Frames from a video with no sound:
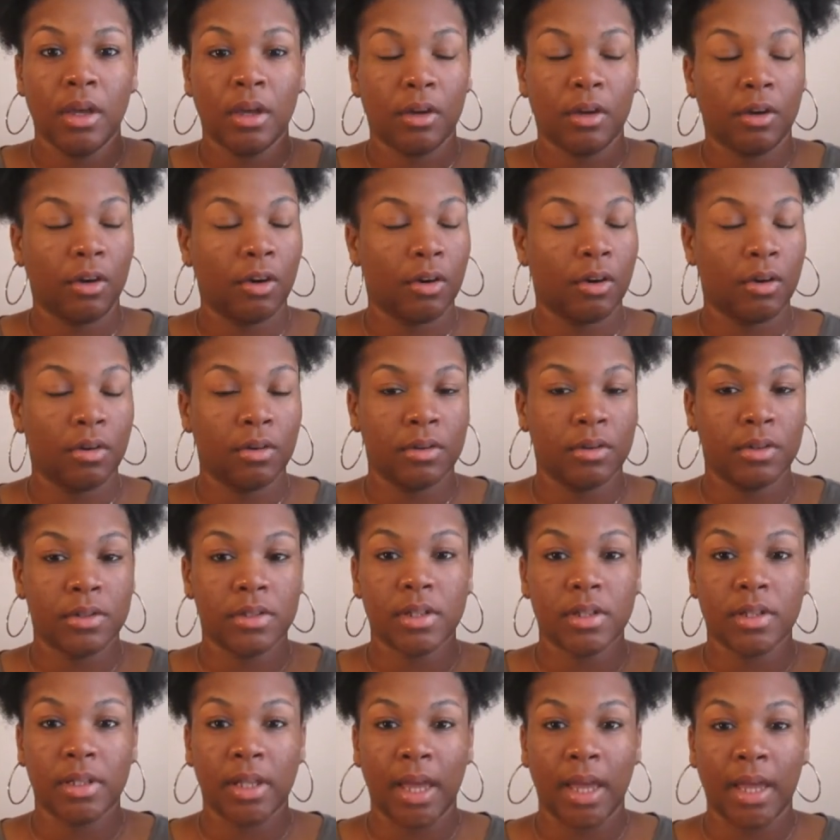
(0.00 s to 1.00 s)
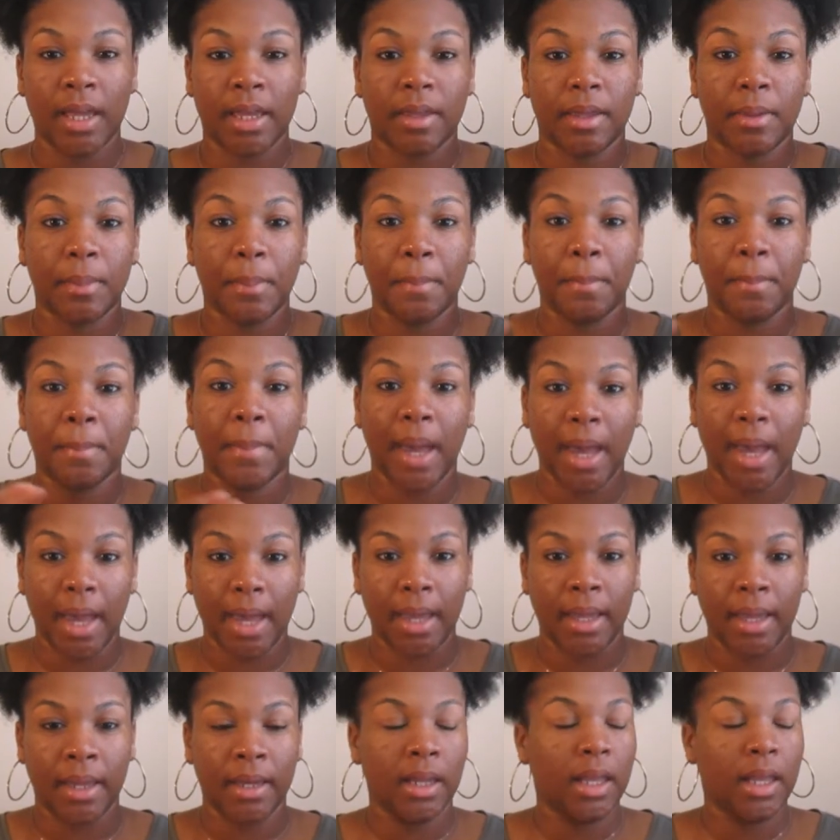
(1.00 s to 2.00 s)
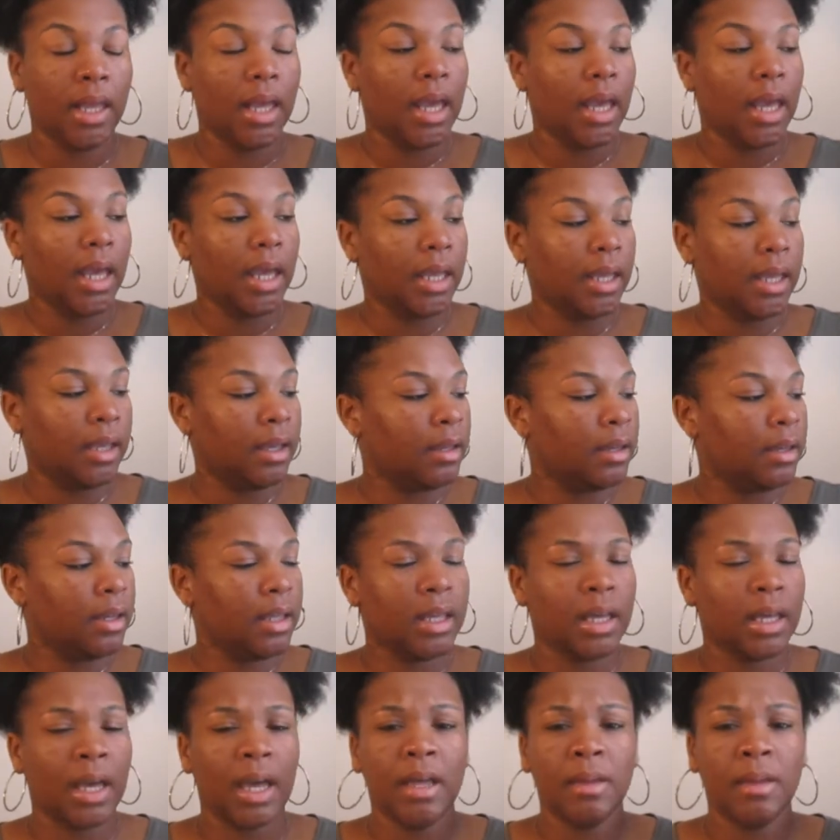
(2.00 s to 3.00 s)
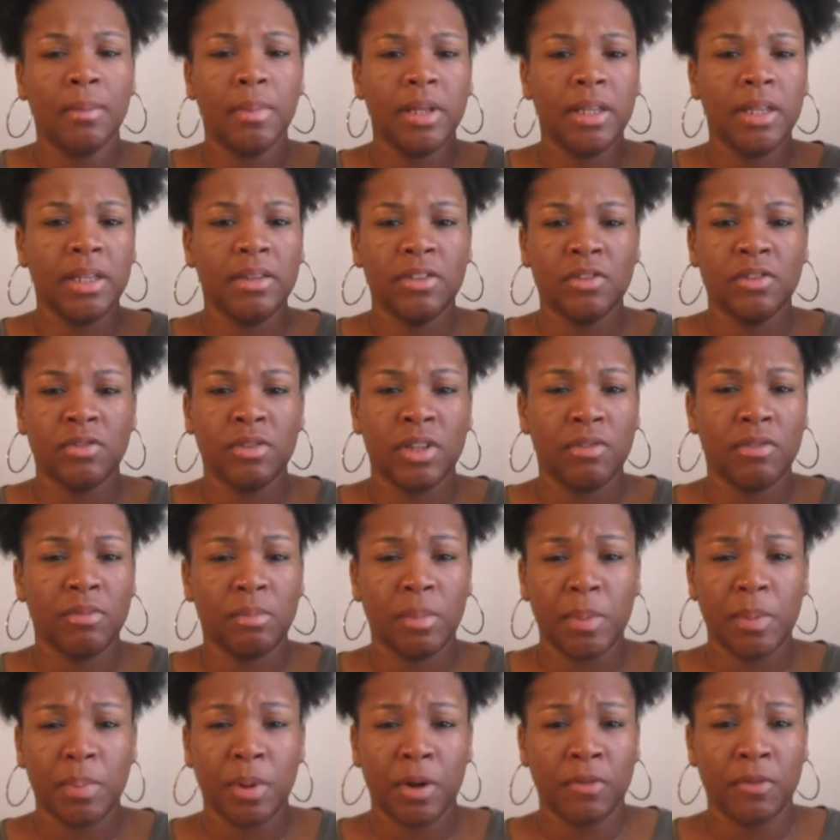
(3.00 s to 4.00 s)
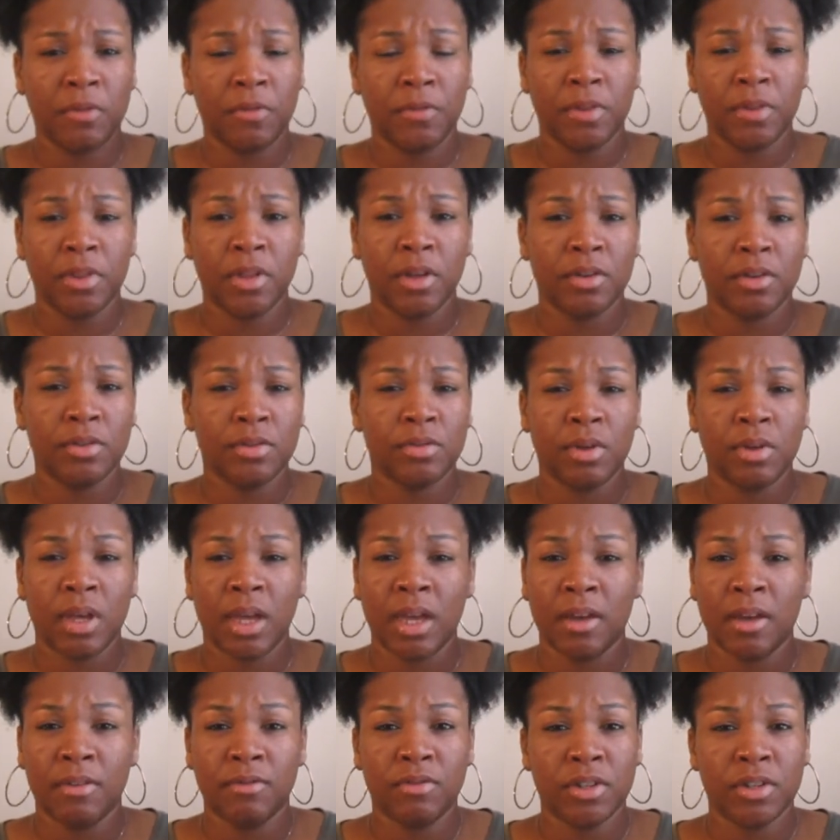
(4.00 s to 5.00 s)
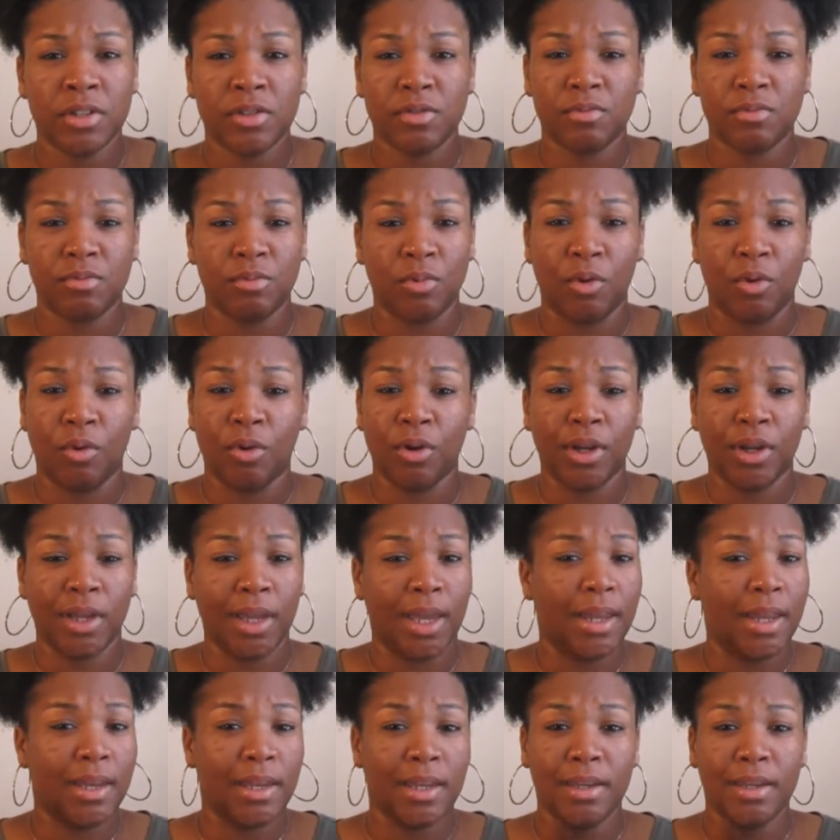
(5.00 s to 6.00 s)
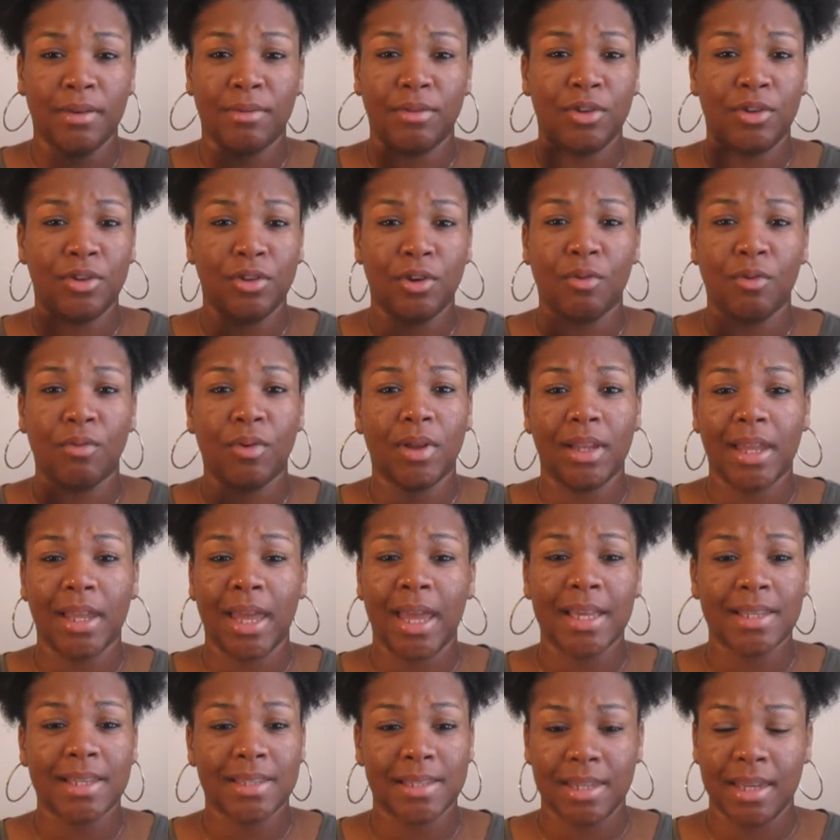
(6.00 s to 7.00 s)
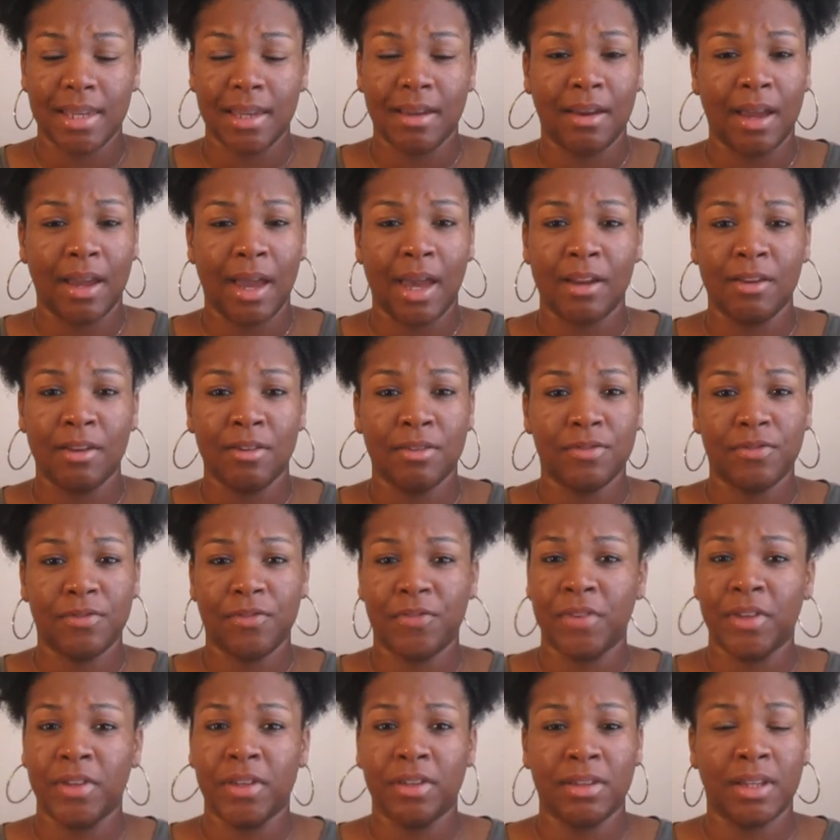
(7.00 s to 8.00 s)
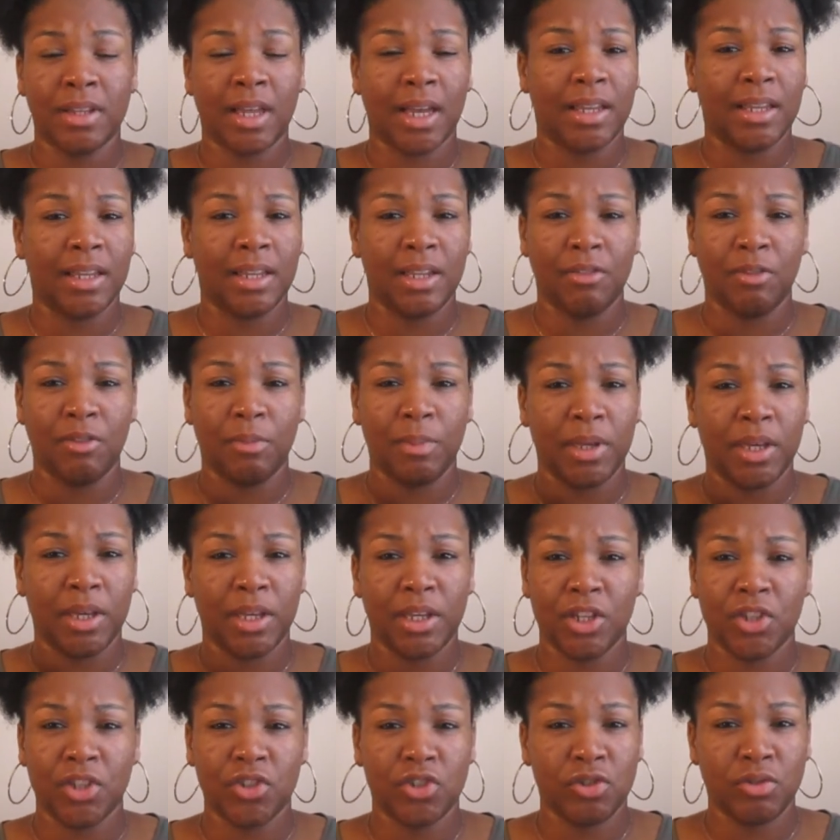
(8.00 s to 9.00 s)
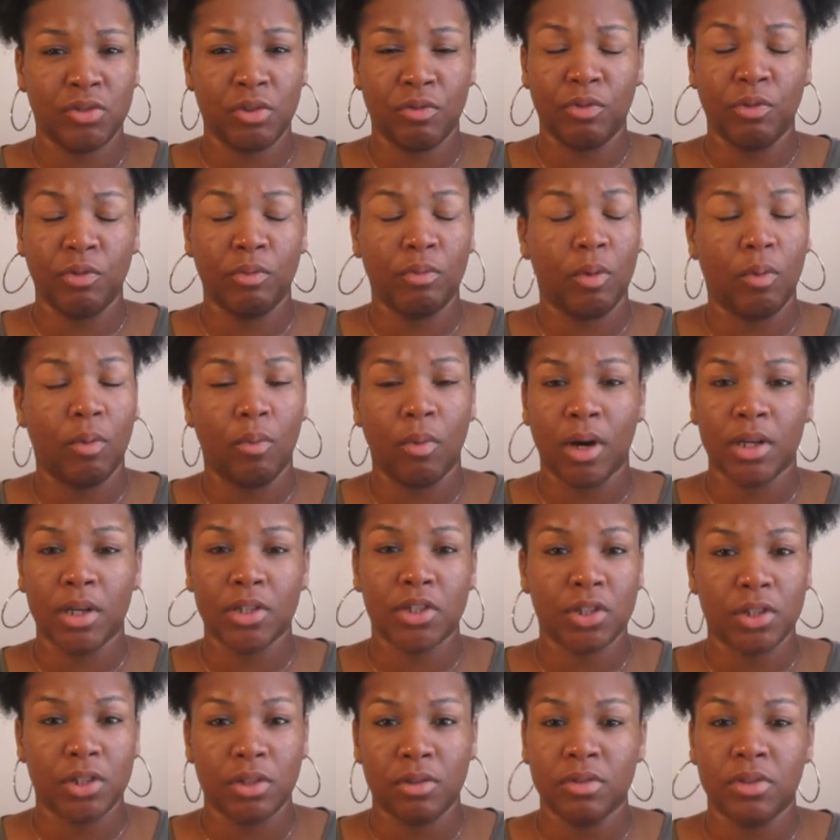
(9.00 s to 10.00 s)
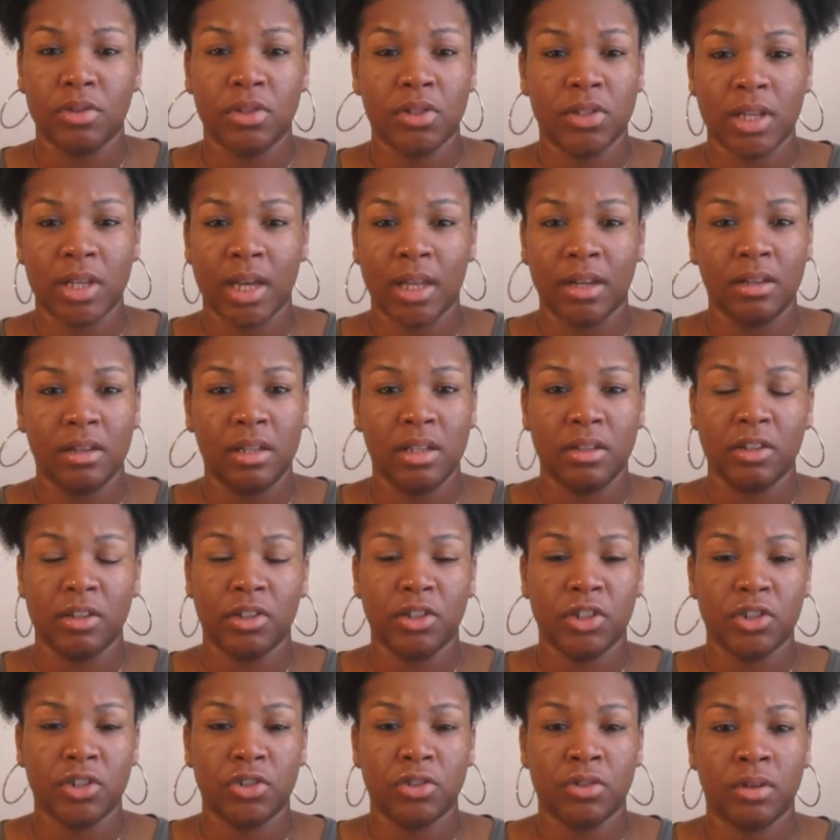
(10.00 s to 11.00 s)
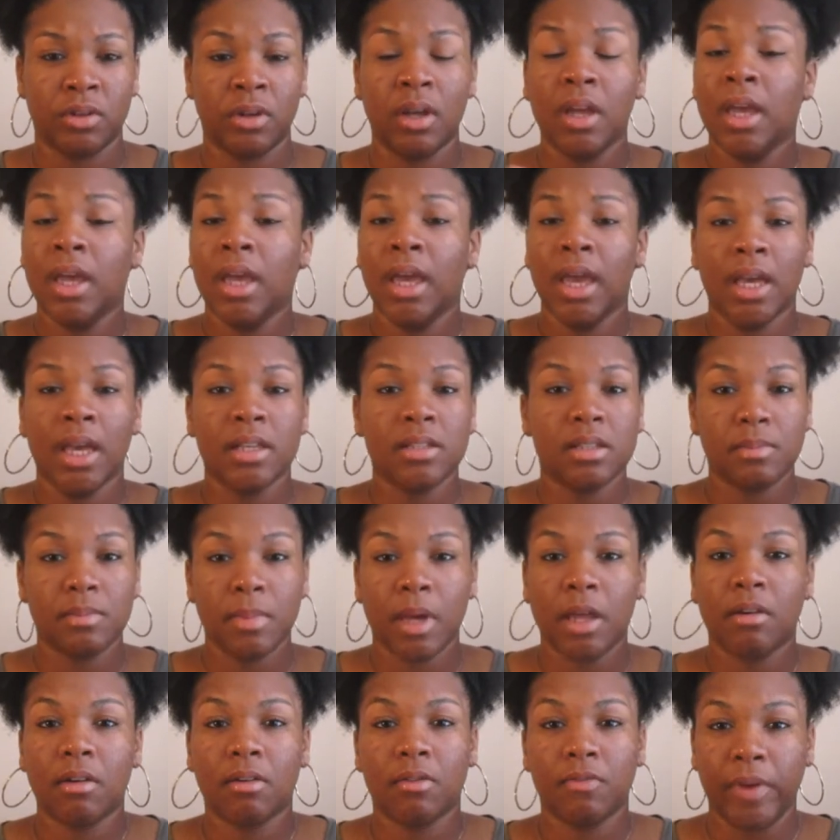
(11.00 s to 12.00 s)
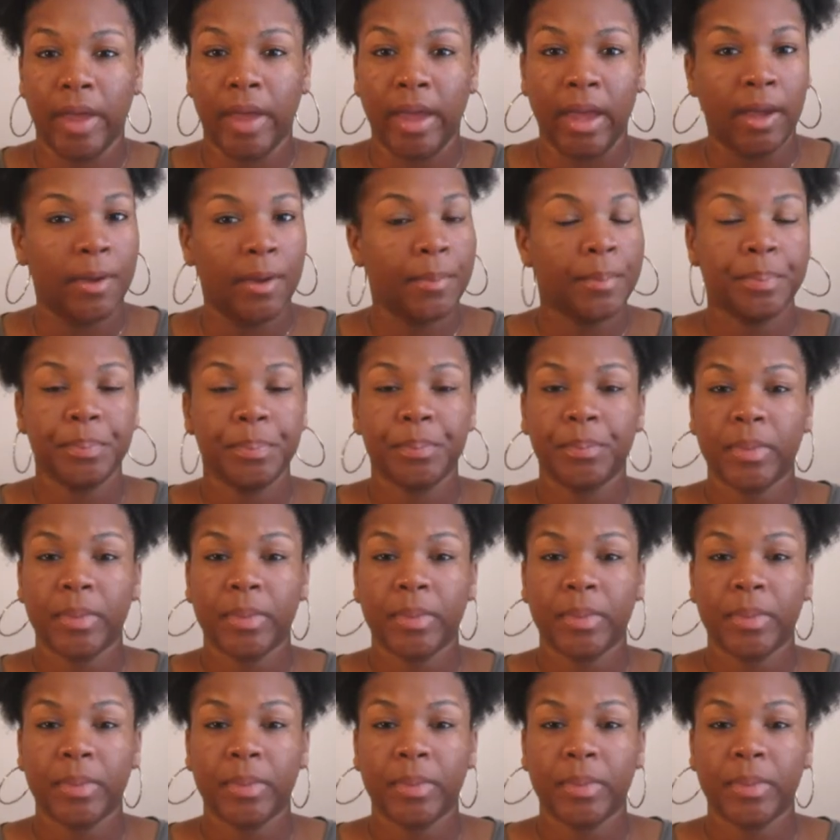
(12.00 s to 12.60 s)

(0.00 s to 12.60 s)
curls like mine and I believe this will even be perfect for those who have just organic you know relaxed hair I don't feel like it will be an issue if you will want to use this kind of deep conditioner as a matter of fact